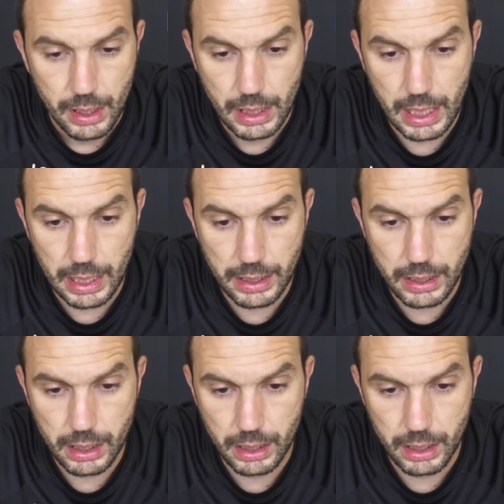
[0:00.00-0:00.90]
Yeah,
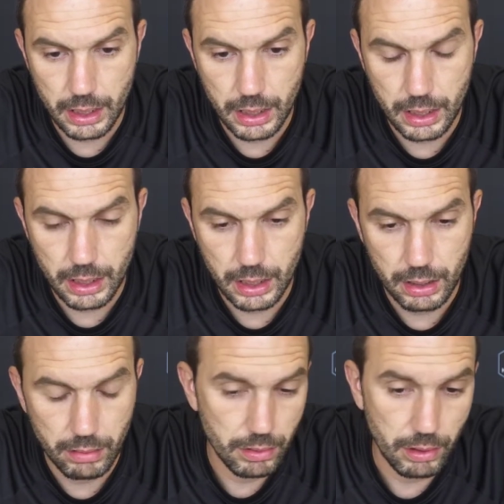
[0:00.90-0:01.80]

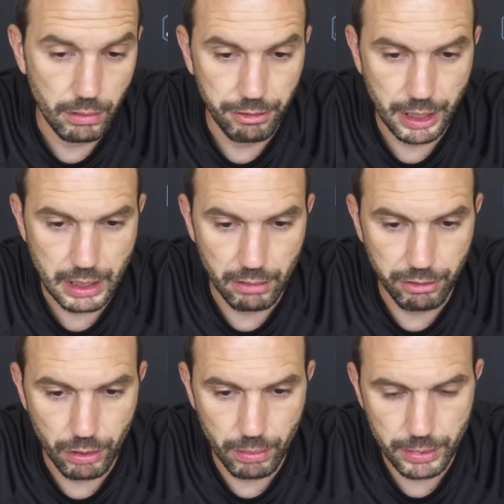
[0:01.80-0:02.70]
Lizzie, well, first and
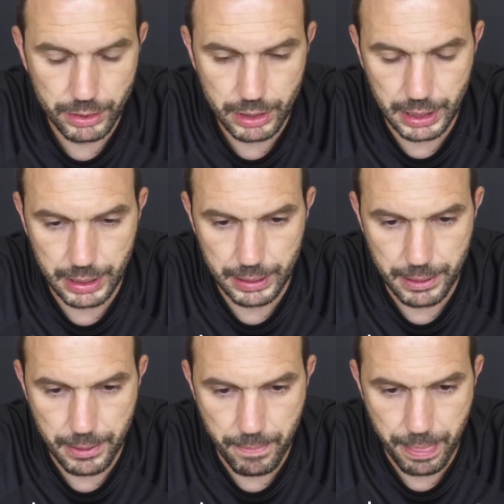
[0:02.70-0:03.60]
foremost,
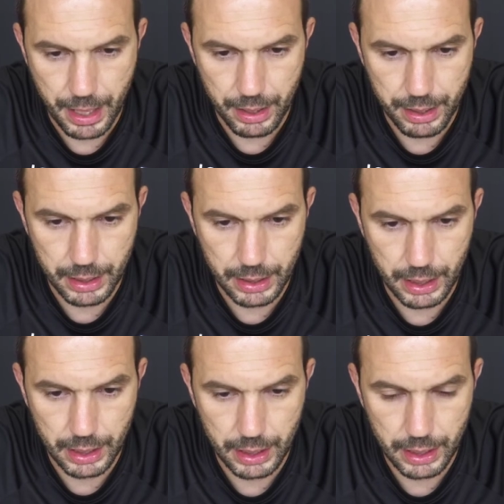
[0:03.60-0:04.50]
I think
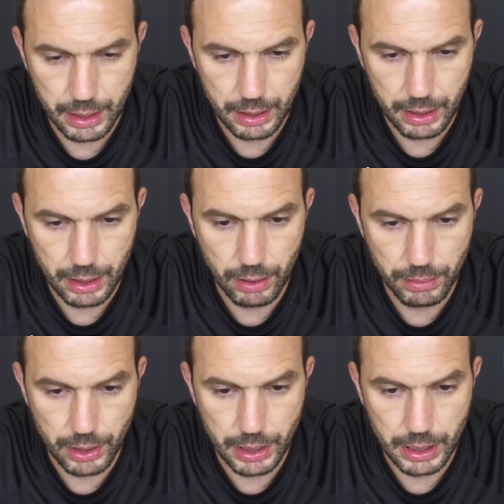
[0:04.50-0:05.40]

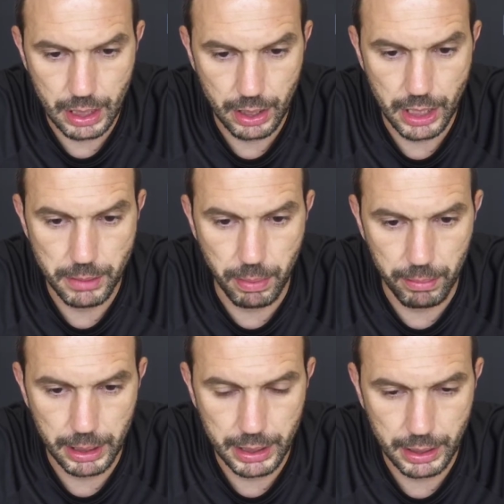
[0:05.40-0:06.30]
obviously now that it's
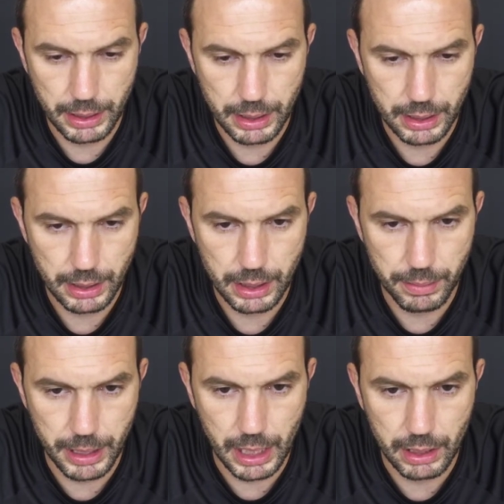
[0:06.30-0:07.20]
public, it's
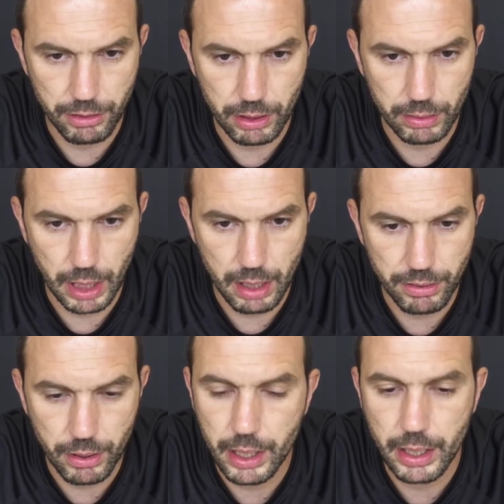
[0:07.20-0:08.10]
been a difficult time
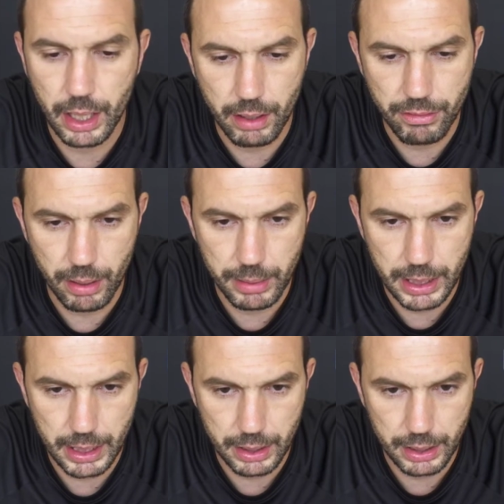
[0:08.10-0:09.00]
for her and her
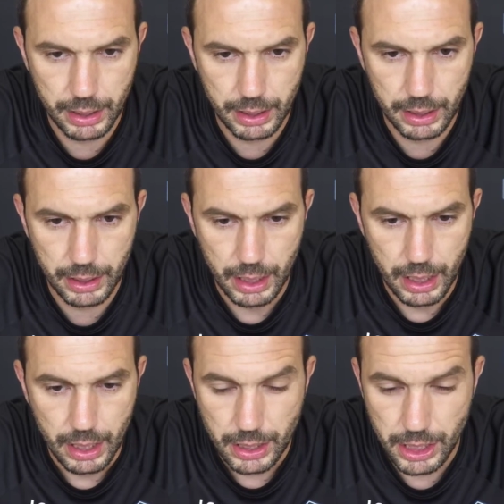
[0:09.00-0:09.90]
family. I think
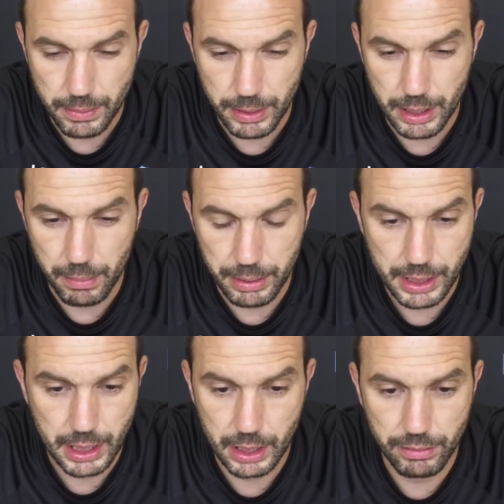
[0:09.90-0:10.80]
she's very
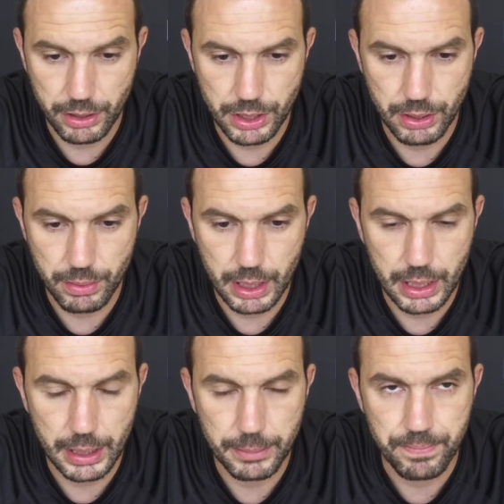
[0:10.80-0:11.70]
appreciative, and she
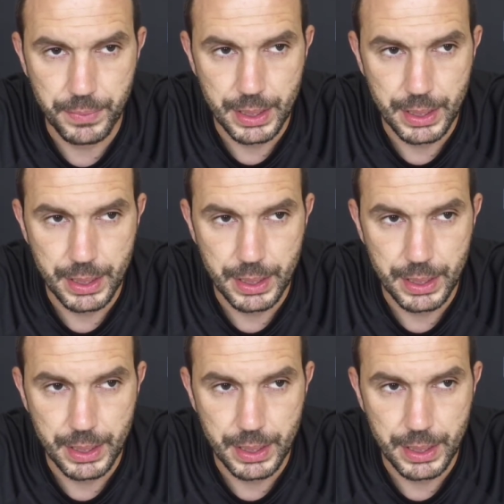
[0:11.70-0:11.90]
really, you